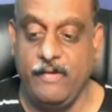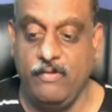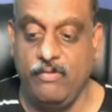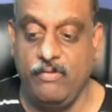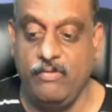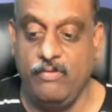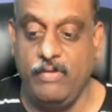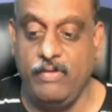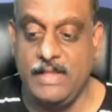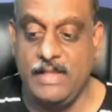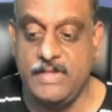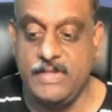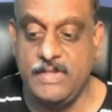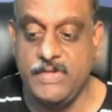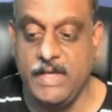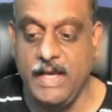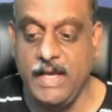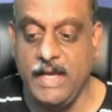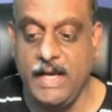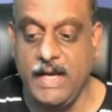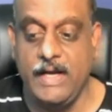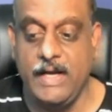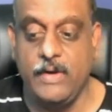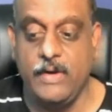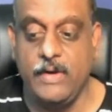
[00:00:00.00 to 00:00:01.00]
One
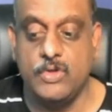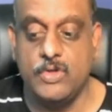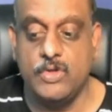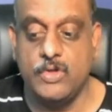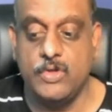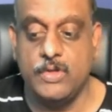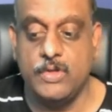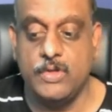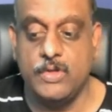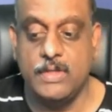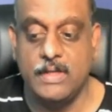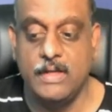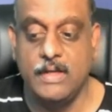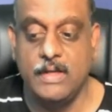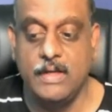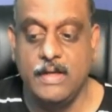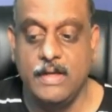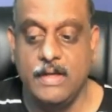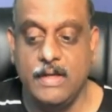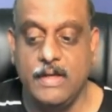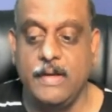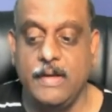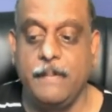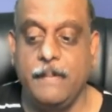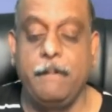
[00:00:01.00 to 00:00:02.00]
single dose
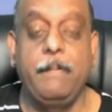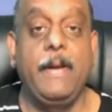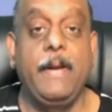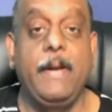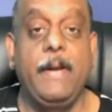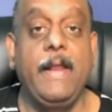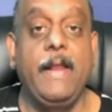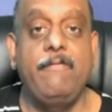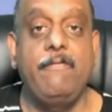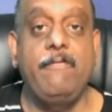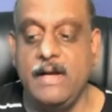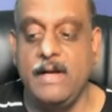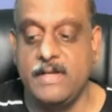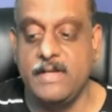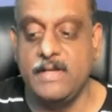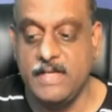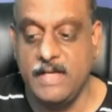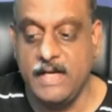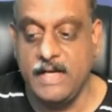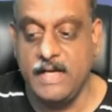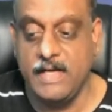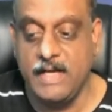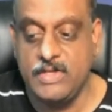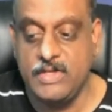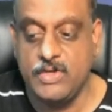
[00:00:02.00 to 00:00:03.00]
pre-filled
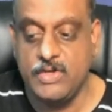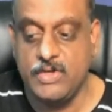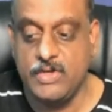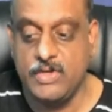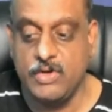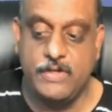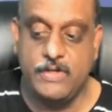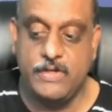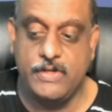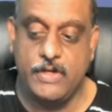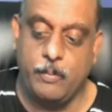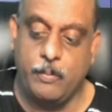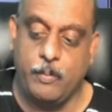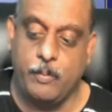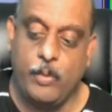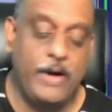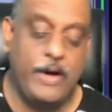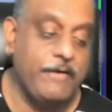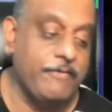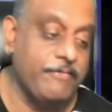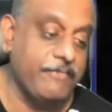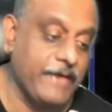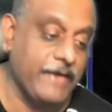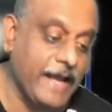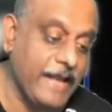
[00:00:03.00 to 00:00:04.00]
syringe of
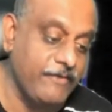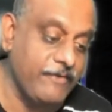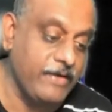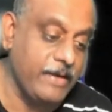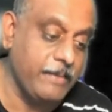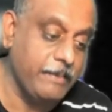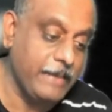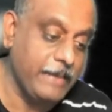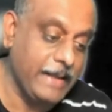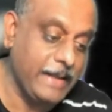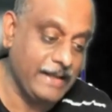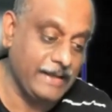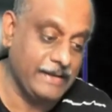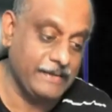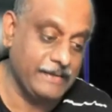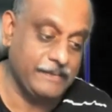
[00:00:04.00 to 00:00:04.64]
0.5 ml.